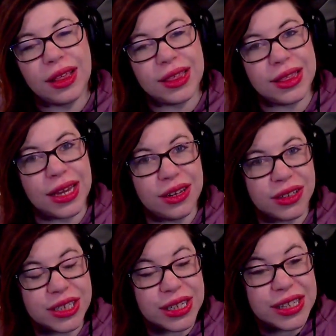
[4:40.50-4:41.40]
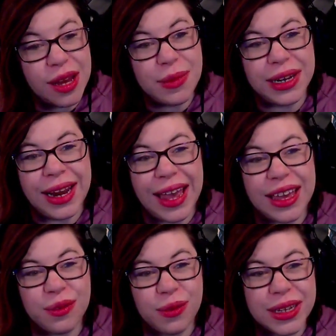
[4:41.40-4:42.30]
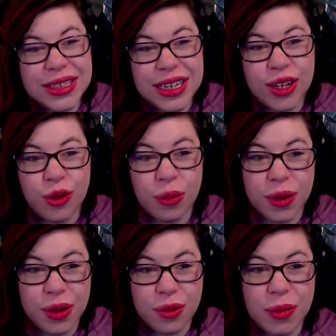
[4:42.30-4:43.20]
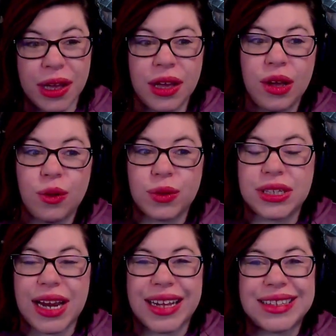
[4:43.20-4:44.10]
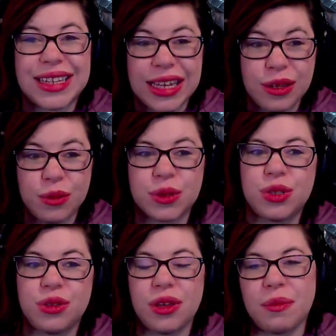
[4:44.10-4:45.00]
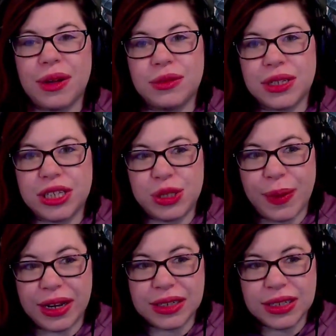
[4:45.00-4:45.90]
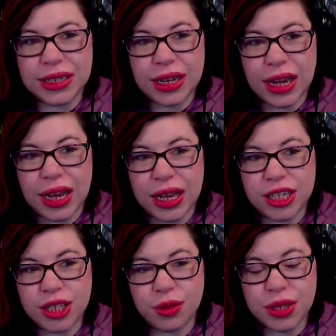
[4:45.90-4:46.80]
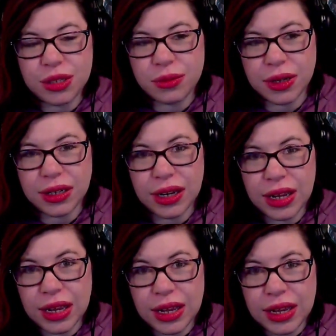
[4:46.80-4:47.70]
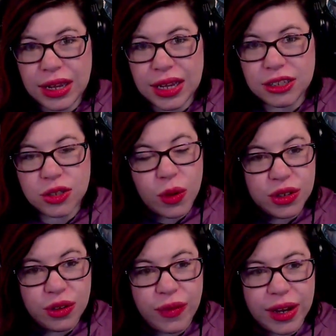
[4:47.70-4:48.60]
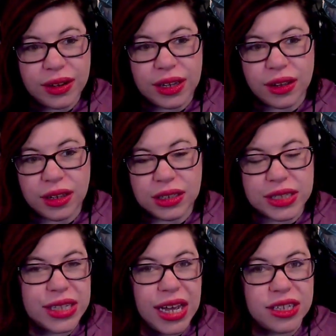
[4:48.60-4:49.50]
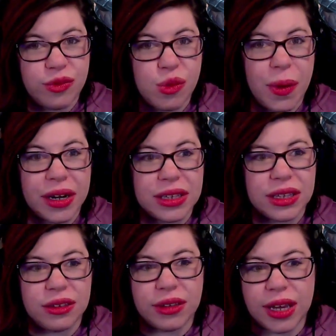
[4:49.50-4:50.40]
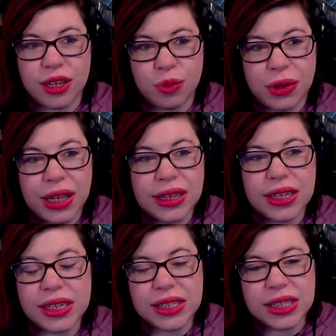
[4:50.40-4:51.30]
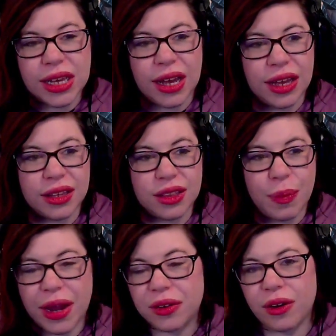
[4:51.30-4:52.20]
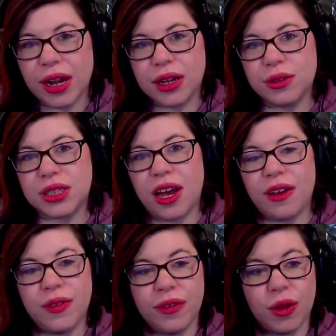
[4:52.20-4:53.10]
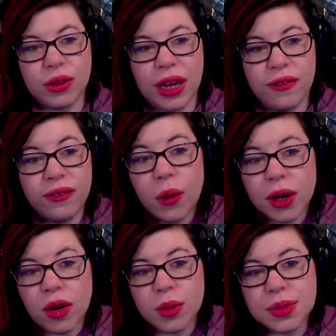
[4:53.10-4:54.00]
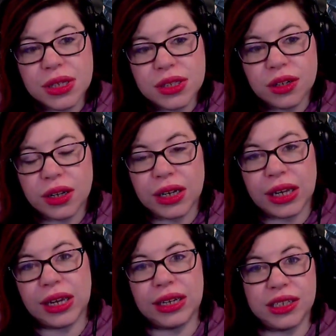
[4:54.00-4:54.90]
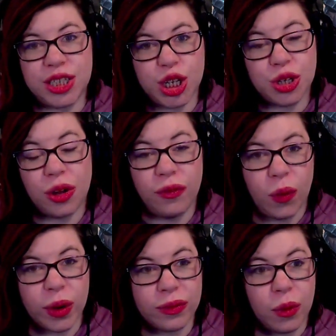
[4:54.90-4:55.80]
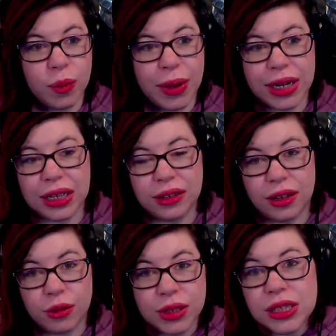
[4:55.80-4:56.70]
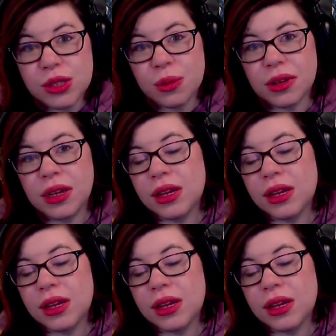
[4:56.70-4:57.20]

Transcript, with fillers: Then you get to summon a risen groom with stats equal to the amount spent. Uh, so this one is going to vary on the size of the body that you get. You play this, uh, the battle cry goes off. If you only have four corpses, you're going to get an additional 4 4 body along with this one.